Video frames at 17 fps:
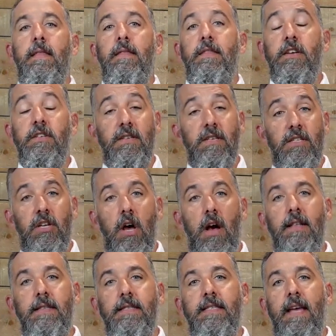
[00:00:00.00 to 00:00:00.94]
there's this
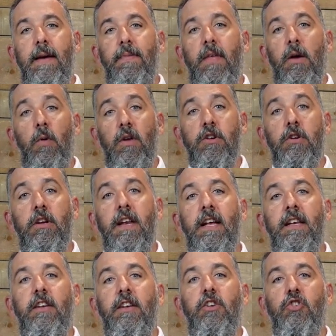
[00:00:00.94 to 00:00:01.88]
concept that when you're
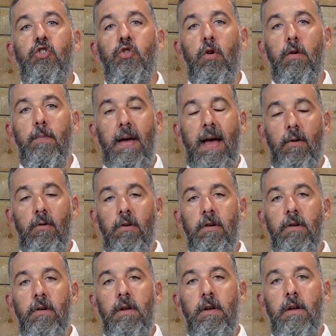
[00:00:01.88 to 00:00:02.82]
connected to shore power,